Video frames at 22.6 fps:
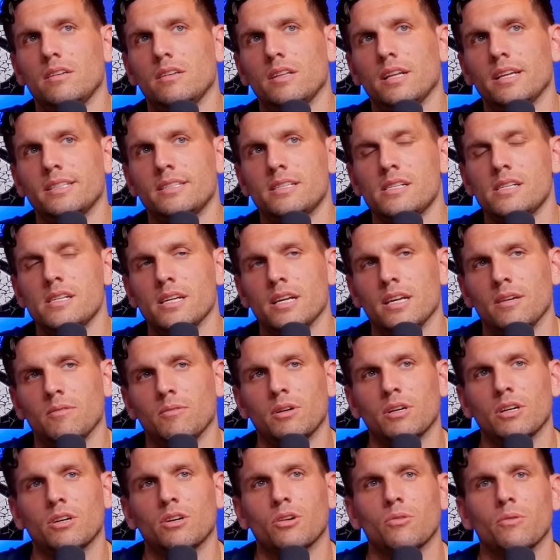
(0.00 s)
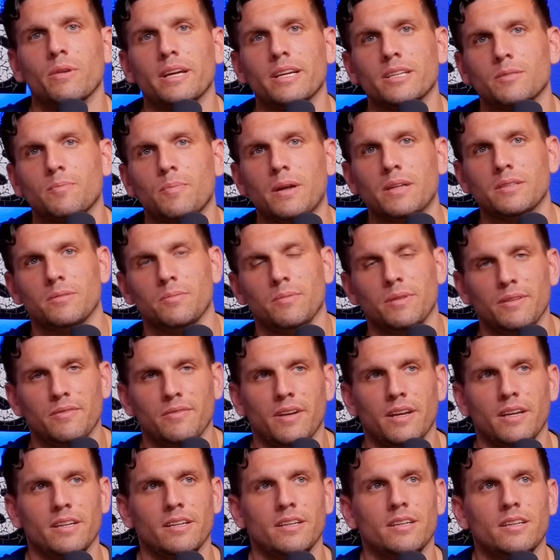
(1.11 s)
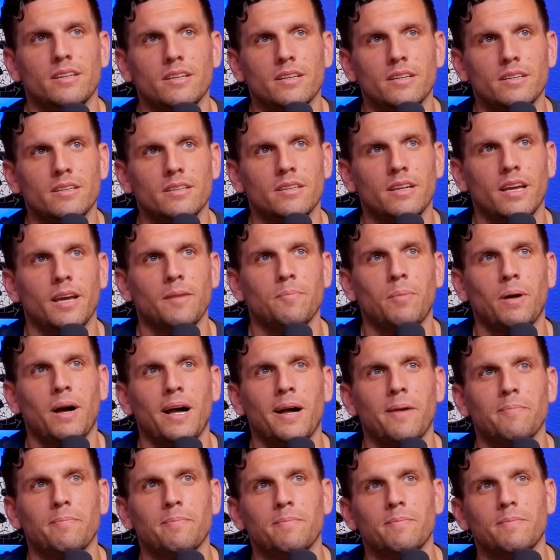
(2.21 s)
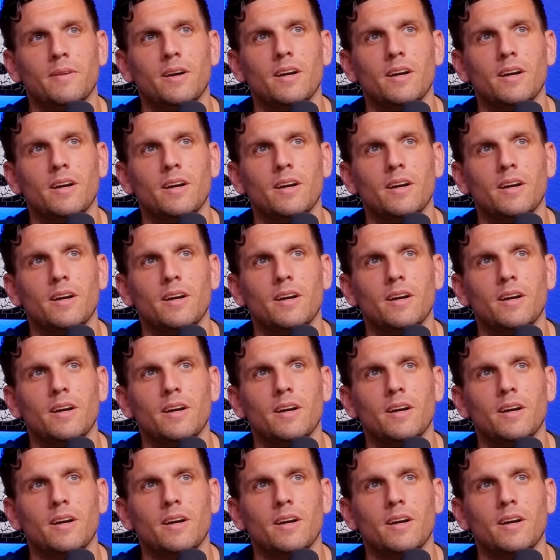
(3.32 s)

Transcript: Let's see. What did Koreans possibly invent? K-pop.